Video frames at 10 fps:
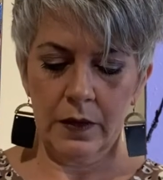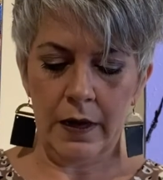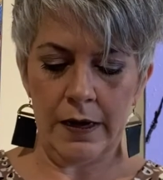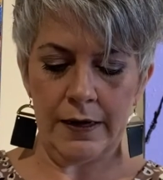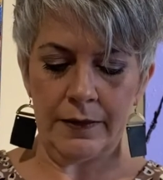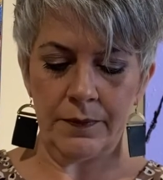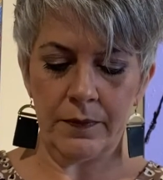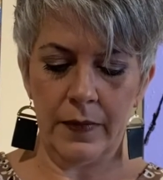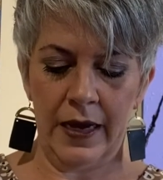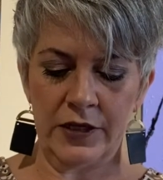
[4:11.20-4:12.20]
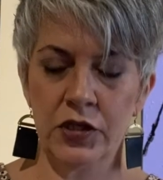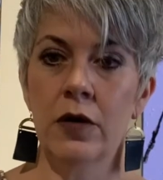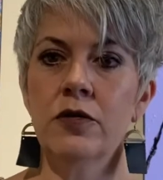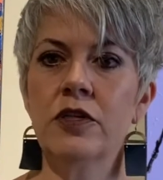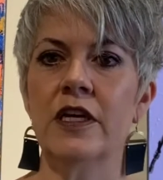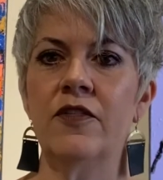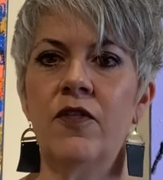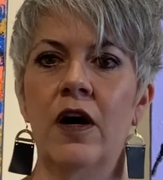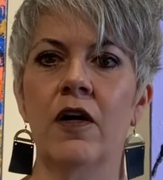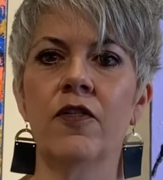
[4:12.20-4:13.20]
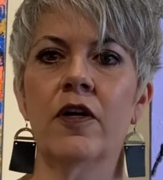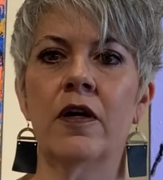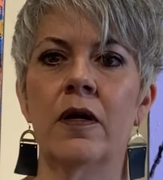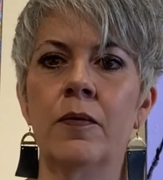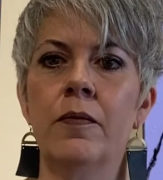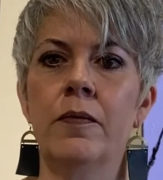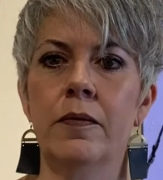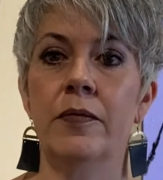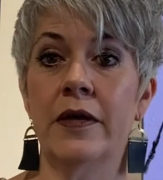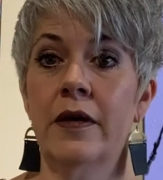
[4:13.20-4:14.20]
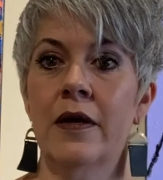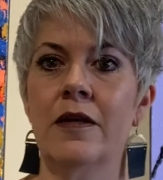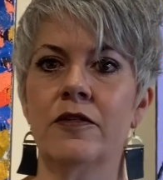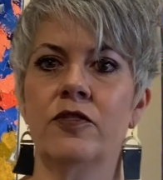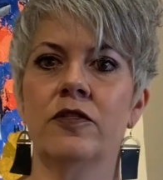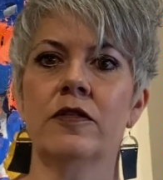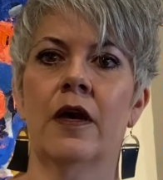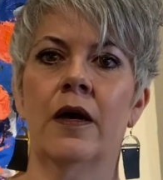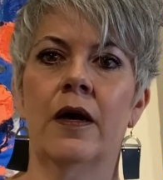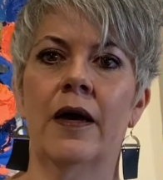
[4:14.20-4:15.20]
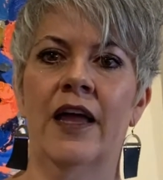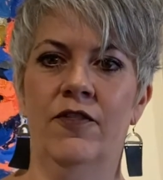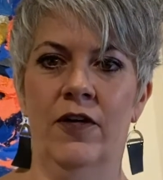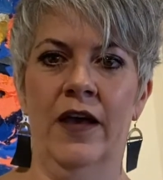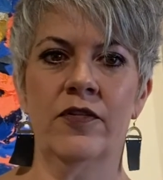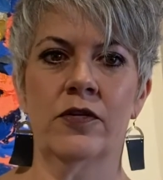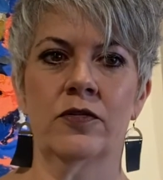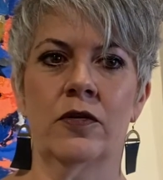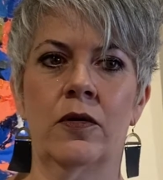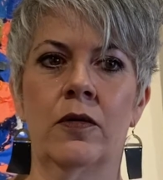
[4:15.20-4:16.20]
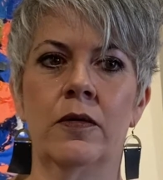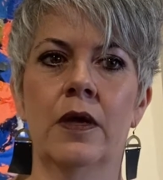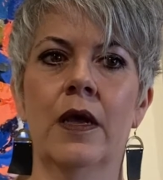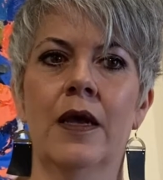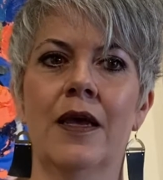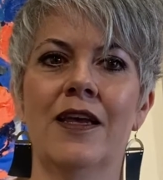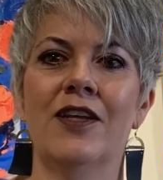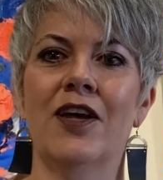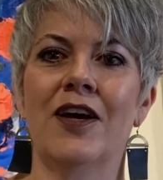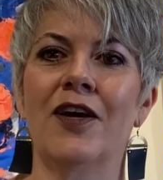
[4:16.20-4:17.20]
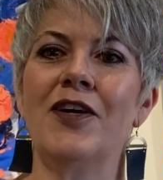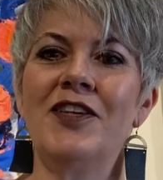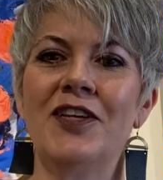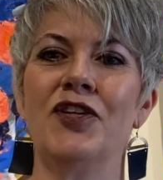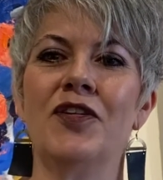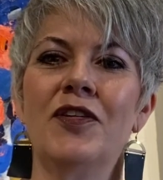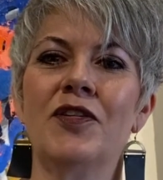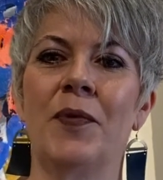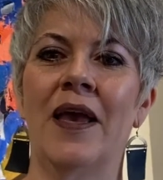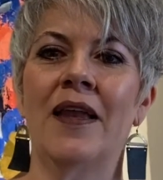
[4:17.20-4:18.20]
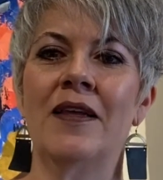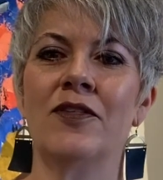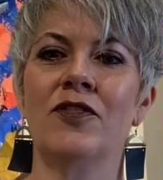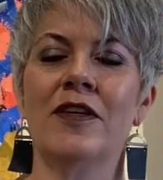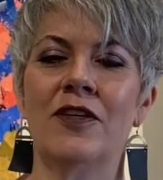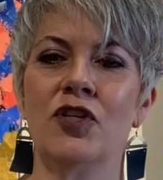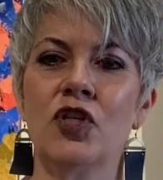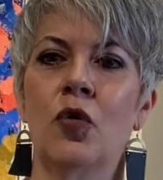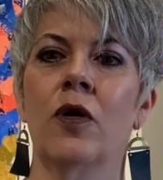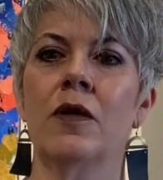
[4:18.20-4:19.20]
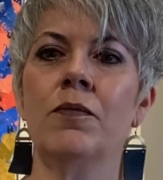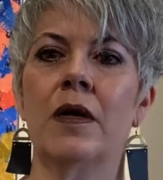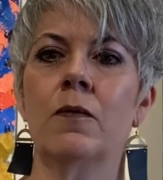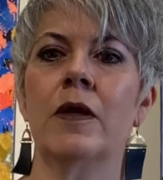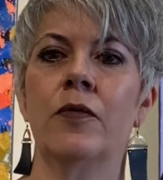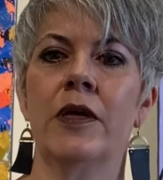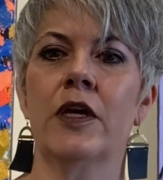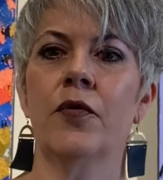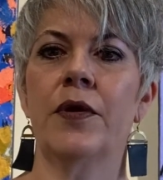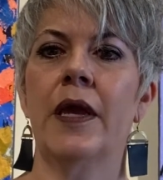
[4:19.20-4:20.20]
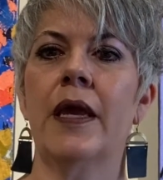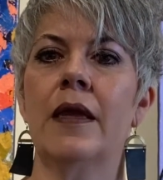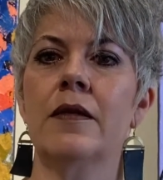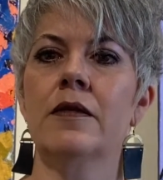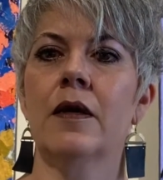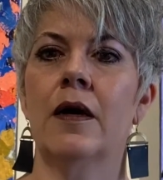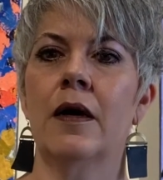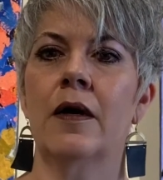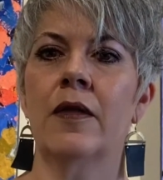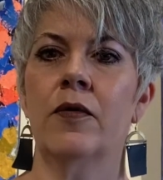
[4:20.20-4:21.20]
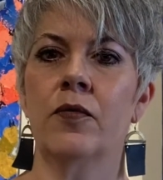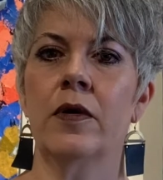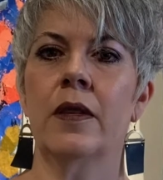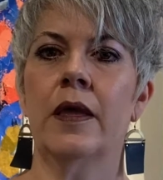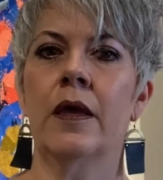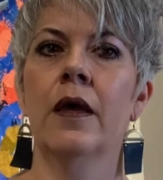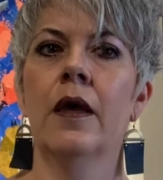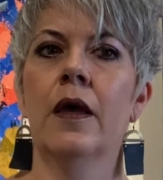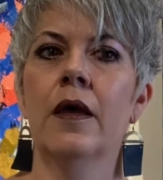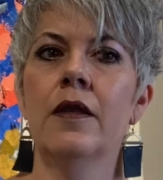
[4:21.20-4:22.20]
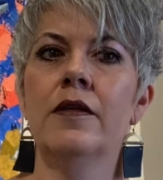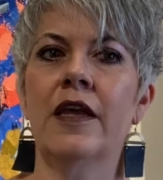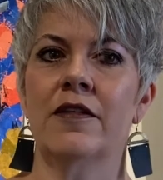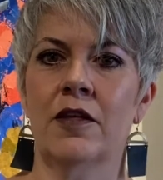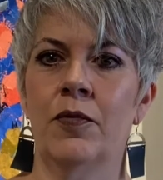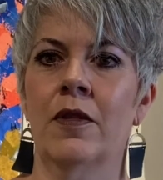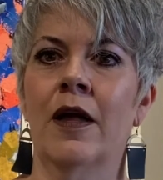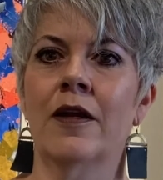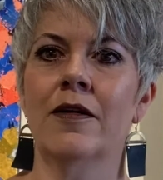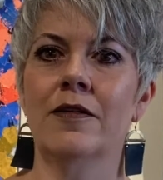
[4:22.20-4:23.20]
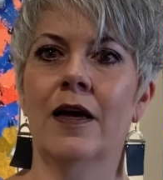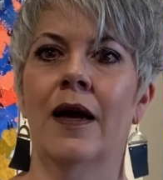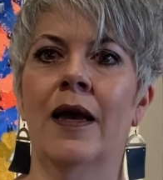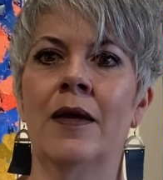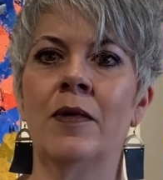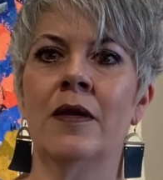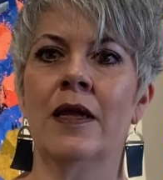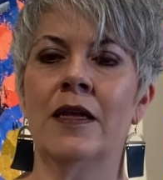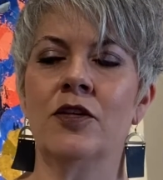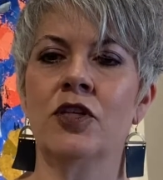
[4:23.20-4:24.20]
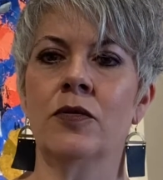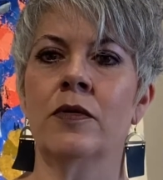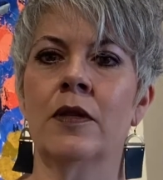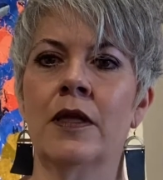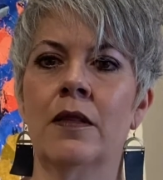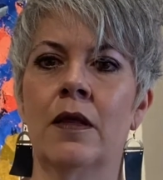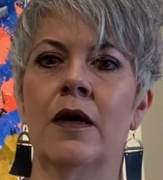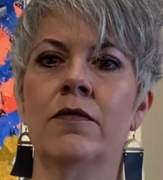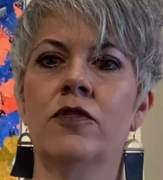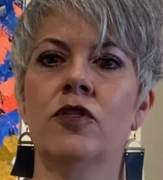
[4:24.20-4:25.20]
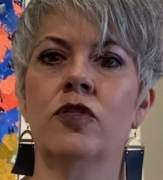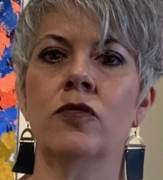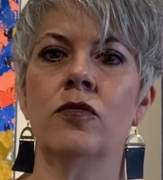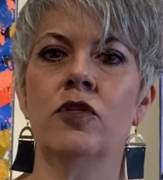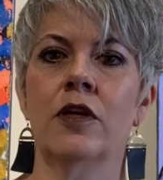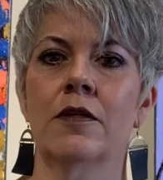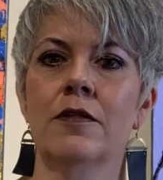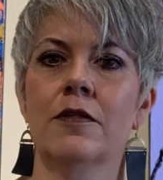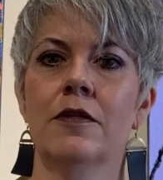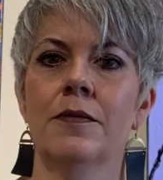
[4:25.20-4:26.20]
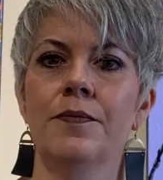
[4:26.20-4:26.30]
I chose to involve her because at 5 years old, her attention span is short, but when we create, that really takes up a lot of her time, and she really loves to just